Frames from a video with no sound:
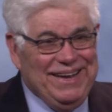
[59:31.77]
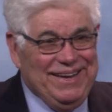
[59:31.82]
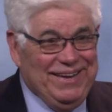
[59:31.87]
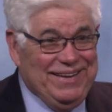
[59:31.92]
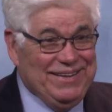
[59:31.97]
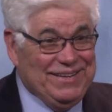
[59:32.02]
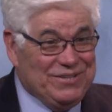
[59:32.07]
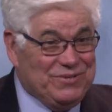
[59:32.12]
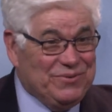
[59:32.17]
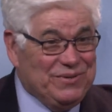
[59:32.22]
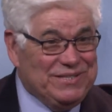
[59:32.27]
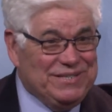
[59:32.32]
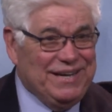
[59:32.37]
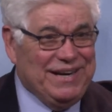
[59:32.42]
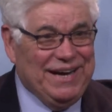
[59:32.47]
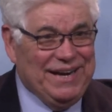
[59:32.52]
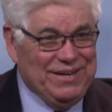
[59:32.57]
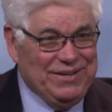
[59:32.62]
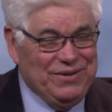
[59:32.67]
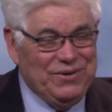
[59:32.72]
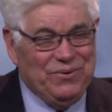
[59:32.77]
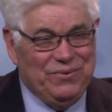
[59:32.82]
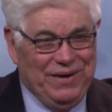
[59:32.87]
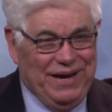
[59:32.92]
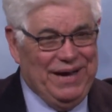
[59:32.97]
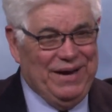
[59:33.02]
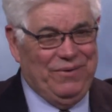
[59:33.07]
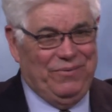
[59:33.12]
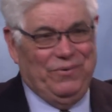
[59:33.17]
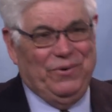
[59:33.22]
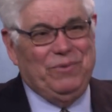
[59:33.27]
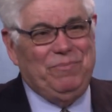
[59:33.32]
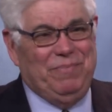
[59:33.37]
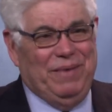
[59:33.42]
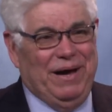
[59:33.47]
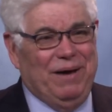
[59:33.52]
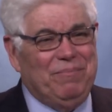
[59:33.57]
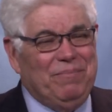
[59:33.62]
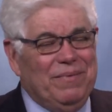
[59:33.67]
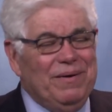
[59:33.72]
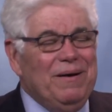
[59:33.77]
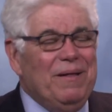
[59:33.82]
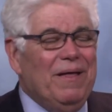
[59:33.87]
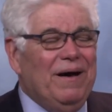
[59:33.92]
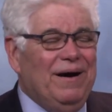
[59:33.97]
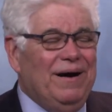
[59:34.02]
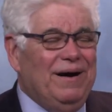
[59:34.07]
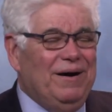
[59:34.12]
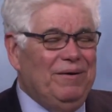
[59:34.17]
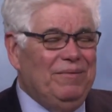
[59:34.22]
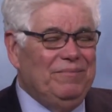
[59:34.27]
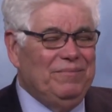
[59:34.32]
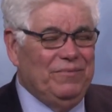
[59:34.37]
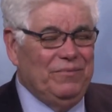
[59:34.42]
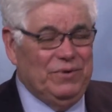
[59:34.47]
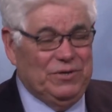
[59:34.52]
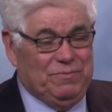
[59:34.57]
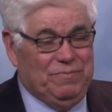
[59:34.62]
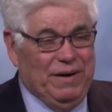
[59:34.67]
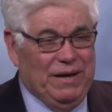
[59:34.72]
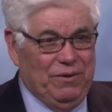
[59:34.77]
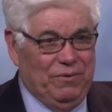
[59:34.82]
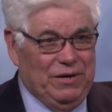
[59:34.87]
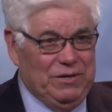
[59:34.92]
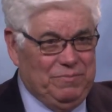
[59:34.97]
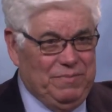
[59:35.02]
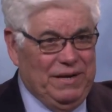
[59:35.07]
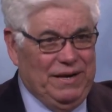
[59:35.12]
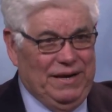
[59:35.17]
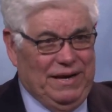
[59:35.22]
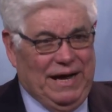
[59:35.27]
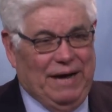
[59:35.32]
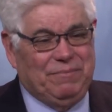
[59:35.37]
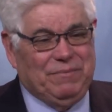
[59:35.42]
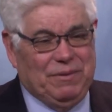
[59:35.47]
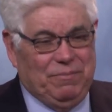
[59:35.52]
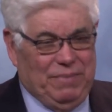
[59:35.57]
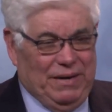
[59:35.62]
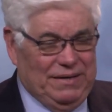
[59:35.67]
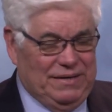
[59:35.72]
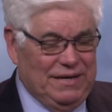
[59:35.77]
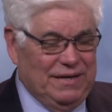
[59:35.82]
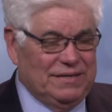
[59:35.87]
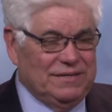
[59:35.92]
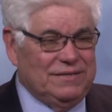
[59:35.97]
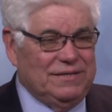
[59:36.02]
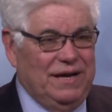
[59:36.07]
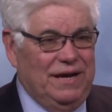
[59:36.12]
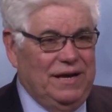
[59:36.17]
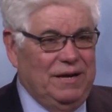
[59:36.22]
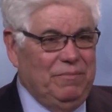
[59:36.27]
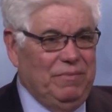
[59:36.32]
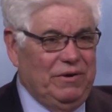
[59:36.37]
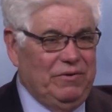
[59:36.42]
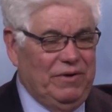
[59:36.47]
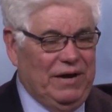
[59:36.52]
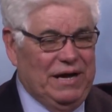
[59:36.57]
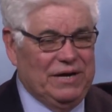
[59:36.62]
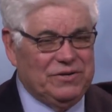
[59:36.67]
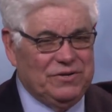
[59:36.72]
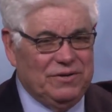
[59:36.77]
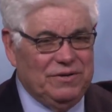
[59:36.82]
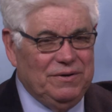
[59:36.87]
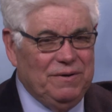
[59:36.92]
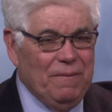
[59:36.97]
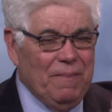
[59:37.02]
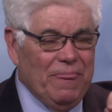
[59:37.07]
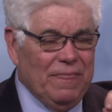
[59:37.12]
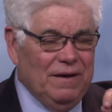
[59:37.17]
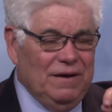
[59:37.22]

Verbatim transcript: You know, this is what you got to do. And we had a roadmap, um, which, by the way, has been adapted by Texas A&M International.